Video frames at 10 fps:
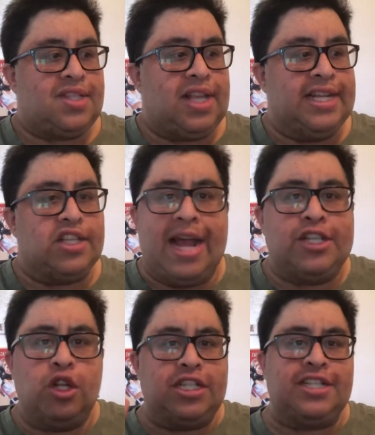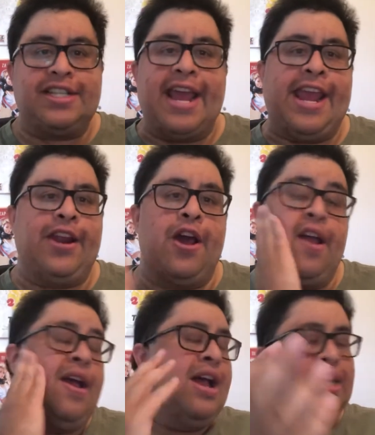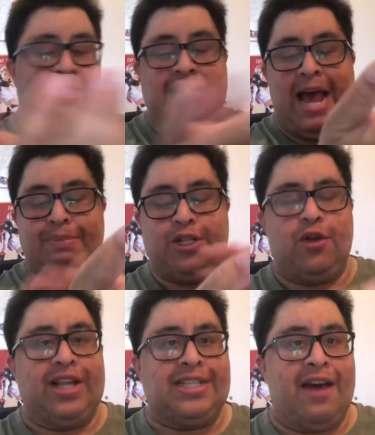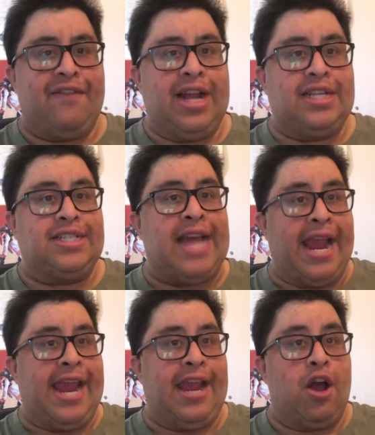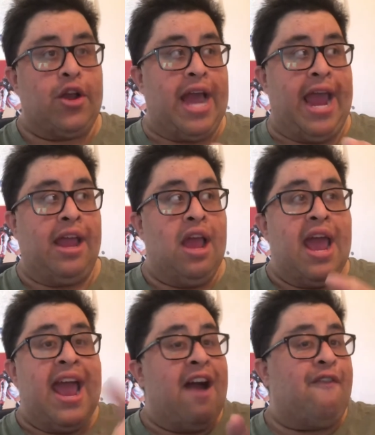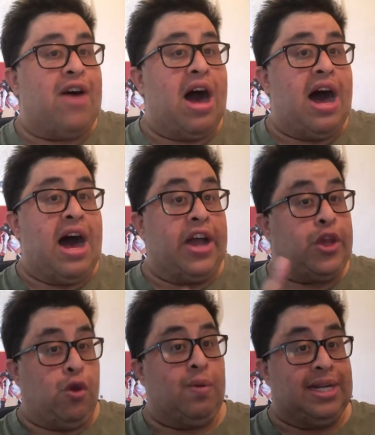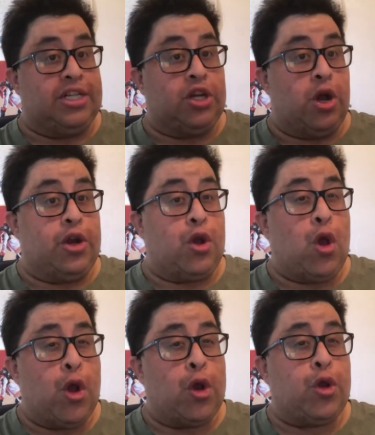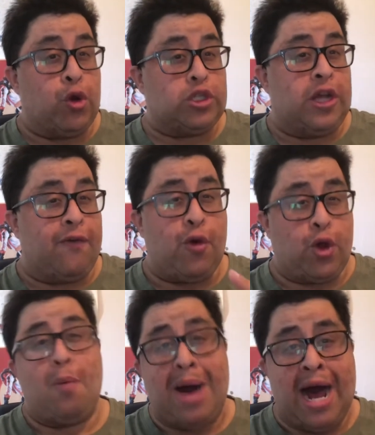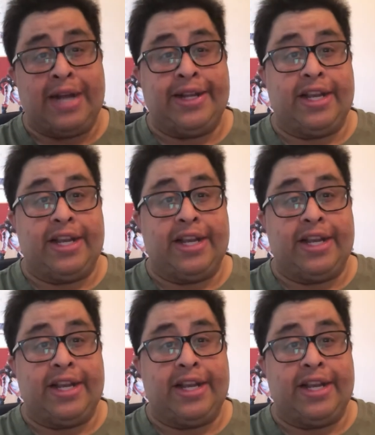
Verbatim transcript: It's like, it's not just taking, you know, slaps and all that stuff. It's taking, okay, how far are you willing to go to hurt yourself or your partner?